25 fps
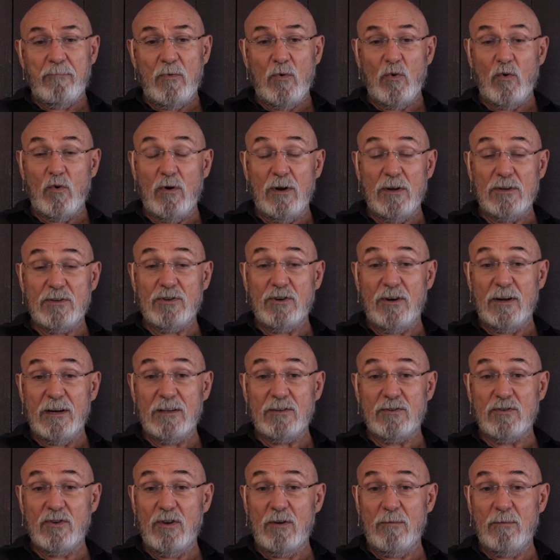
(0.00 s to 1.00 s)
or a
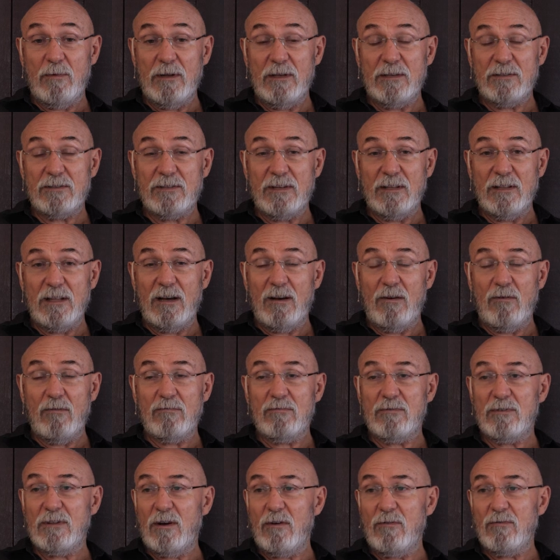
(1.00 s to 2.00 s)
Chinese herbalist, and
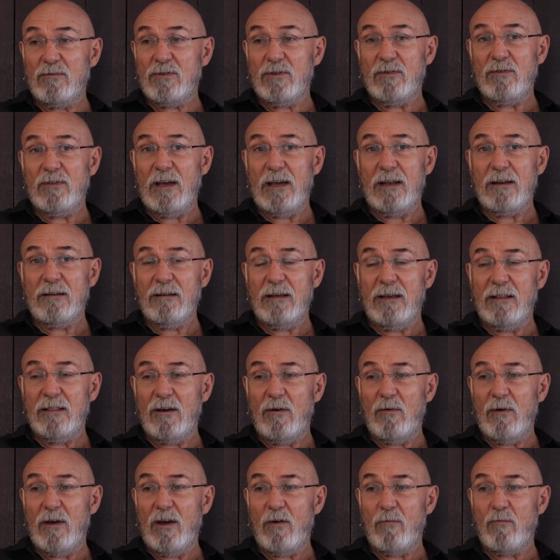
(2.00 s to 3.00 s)
they'll do that.
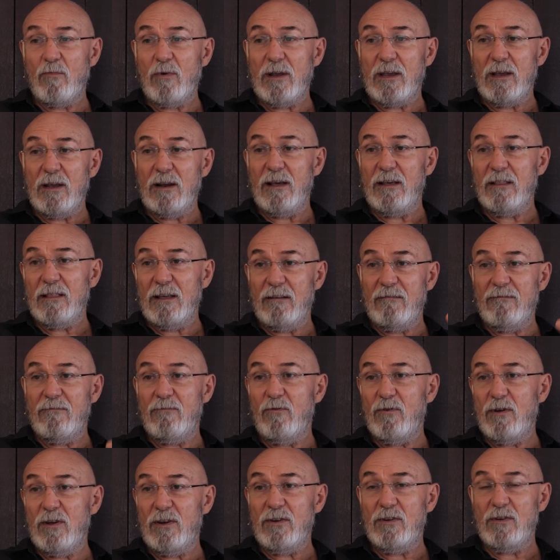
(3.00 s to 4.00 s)
They'll help regulate that
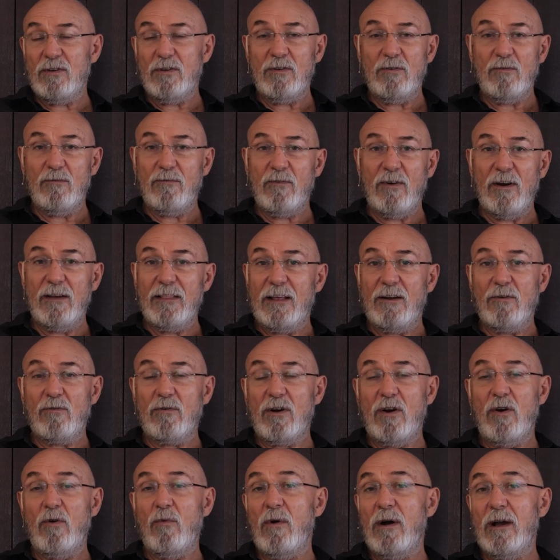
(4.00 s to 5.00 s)
for you, and you'll find that'll
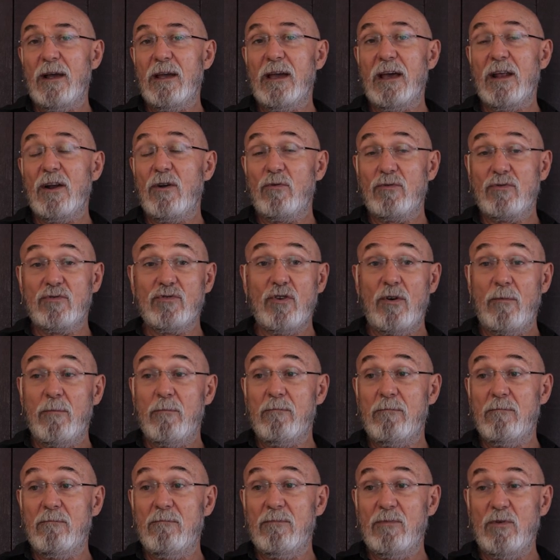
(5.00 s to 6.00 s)
go away, and
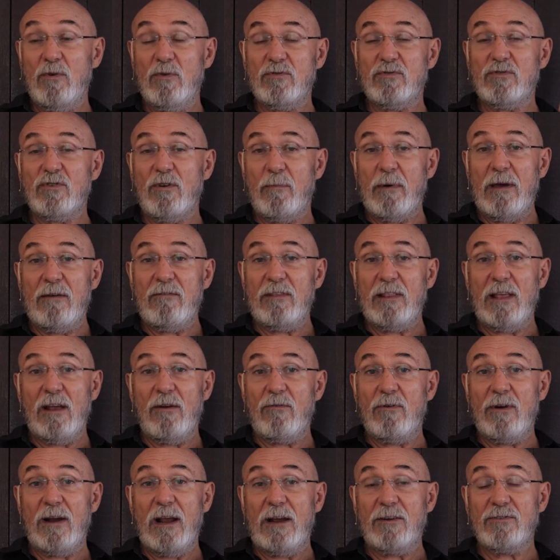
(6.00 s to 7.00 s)
you'll stop having
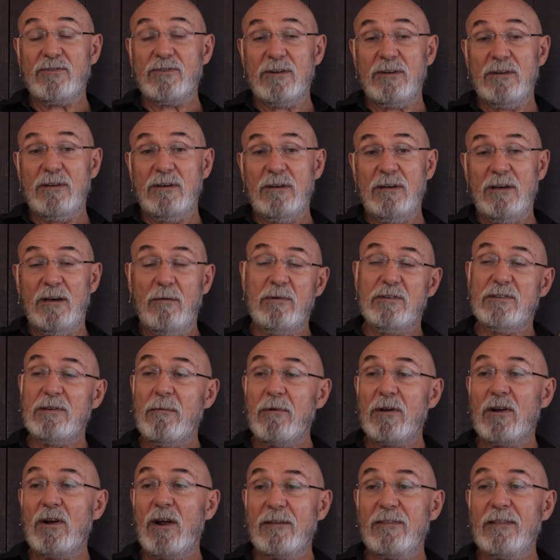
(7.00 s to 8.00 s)
that reaction. It'll be
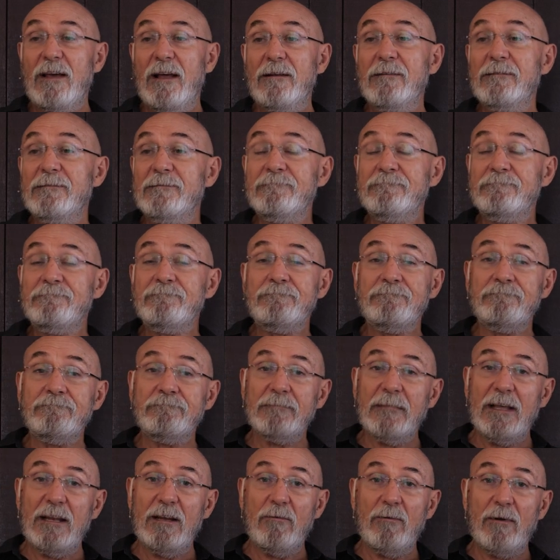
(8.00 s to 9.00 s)
something like that.
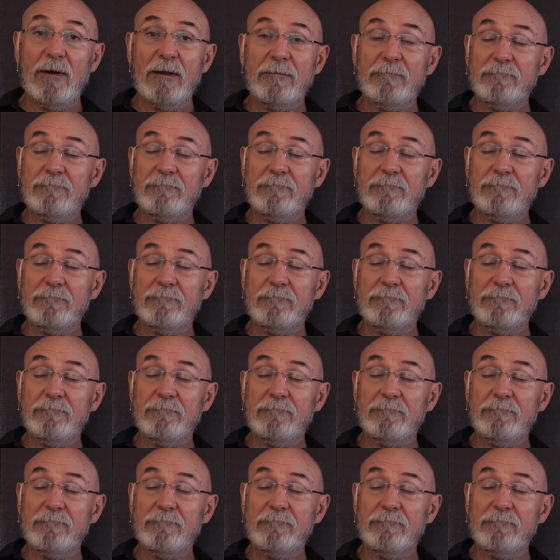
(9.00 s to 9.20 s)
Anyway.